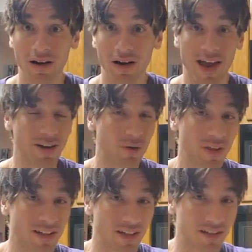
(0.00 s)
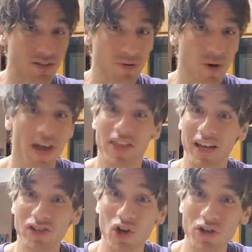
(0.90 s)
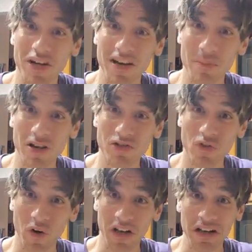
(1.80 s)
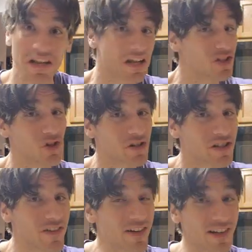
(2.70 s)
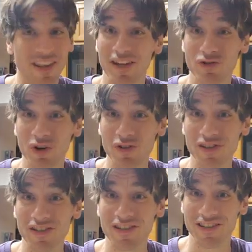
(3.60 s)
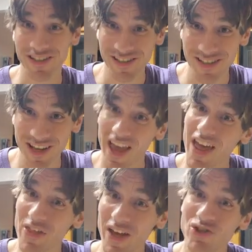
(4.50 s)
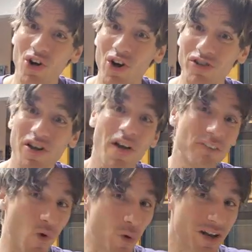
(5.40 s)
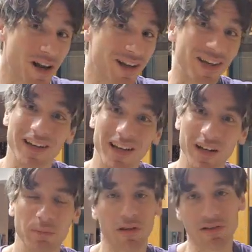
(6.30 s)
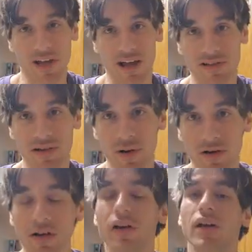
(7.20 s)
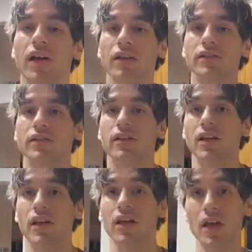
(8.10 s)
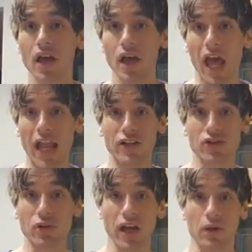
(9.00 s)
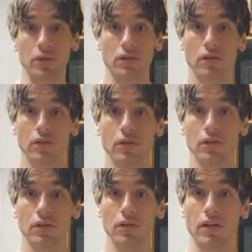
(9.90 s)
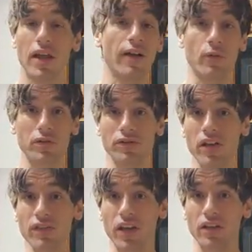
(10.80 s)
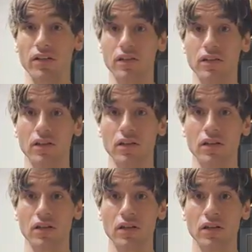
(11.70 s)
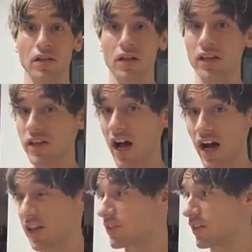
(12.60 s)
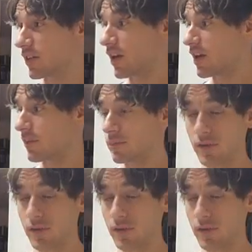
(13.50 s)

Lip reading: And you know what they didn't do? They didn't charge $80 for it. They didn't charge $70. They didn't charge $60. They charged $49.99 plus tax in America. And it's sold out. And everyone's loving it. It's a high-selling game.